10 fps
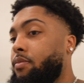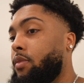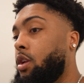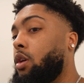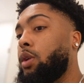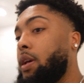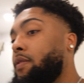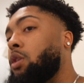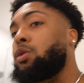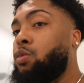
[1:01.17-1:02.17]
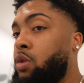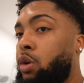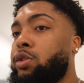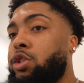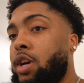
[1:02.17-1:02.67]
even though you know
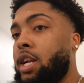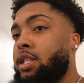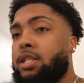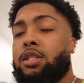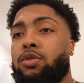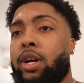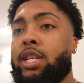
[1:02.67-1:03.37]
the strategy is a great